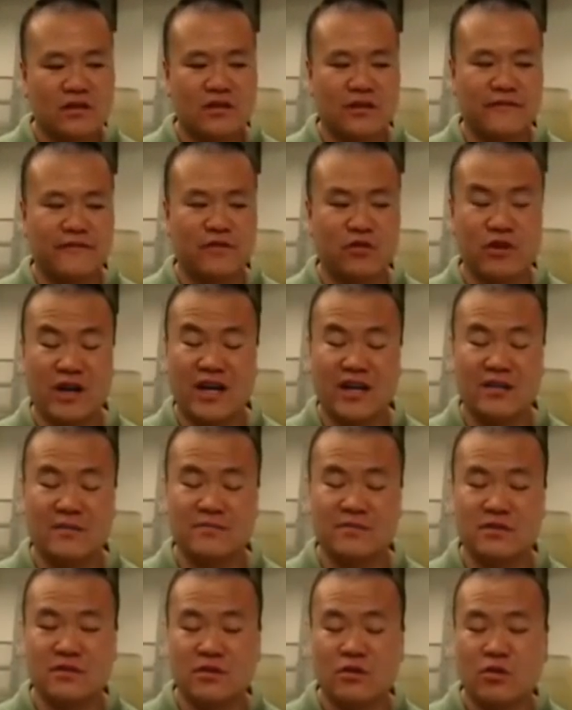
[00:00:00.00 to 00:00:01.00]
the food
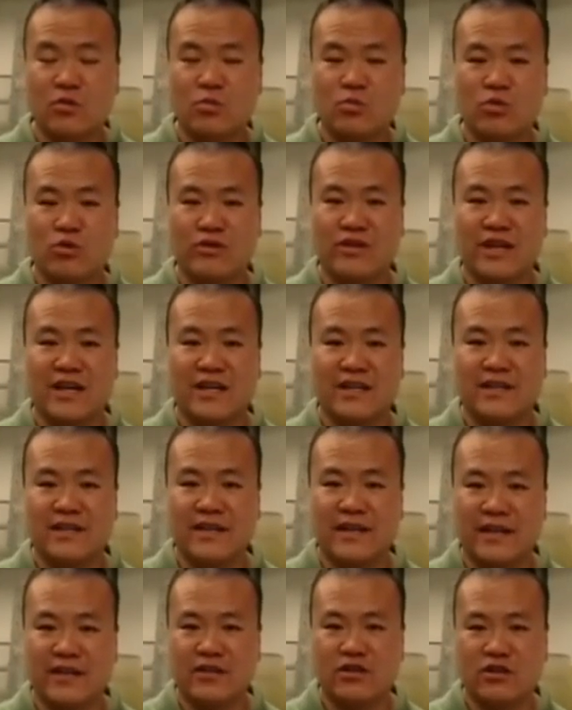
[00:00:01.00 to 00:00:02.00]
items will
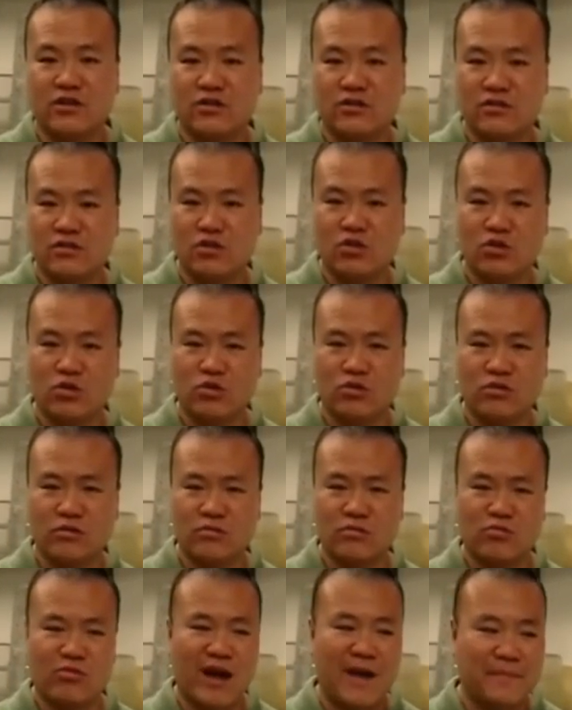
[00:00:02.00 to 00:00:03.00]
not get
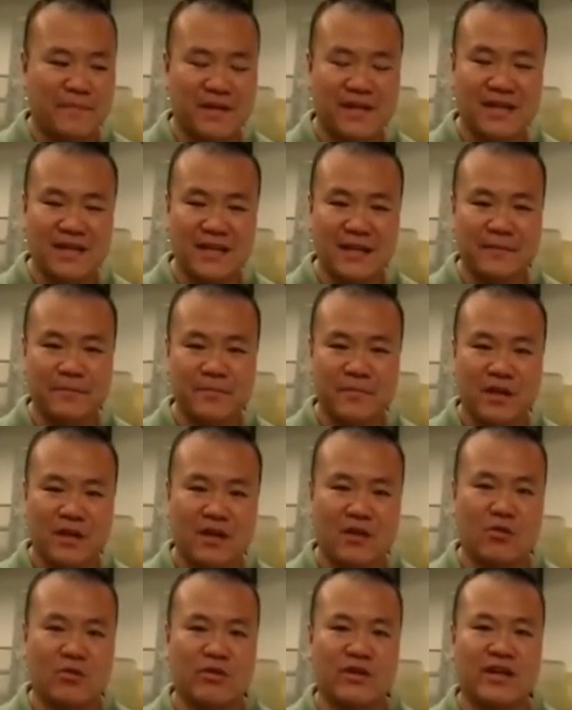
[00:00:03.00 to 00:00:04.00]
cool rapidly,
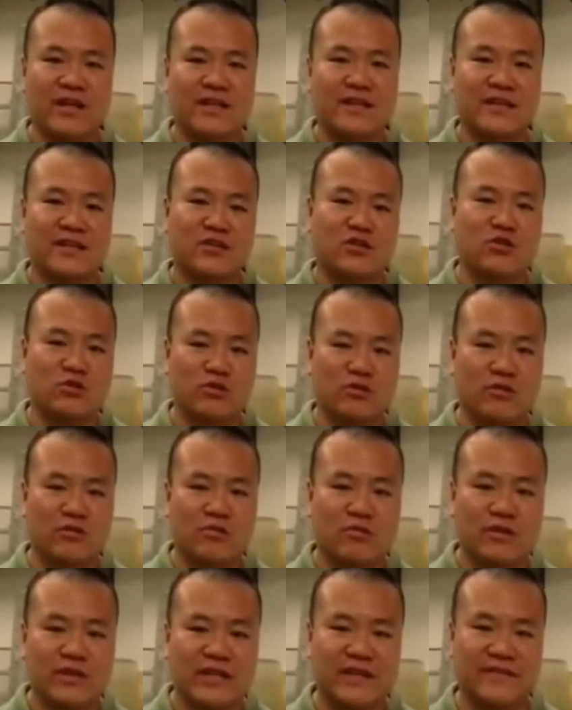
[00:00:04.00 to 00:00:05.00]
but will not get cool
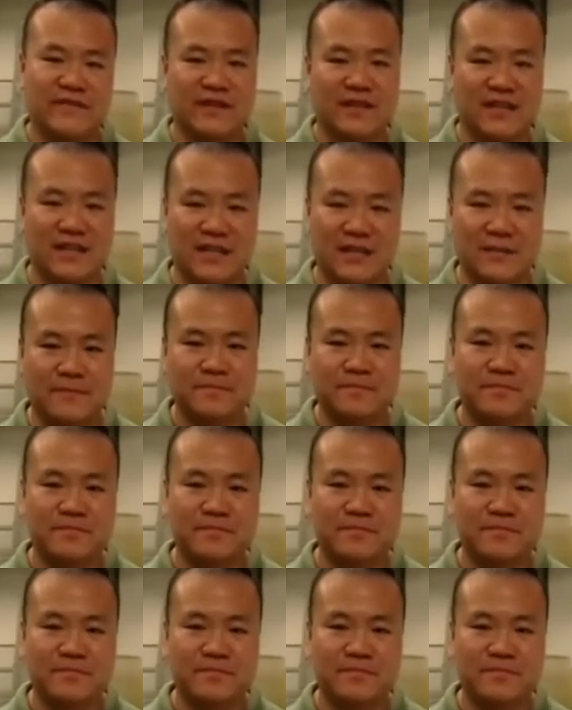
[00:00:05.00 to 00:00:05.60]
evenly.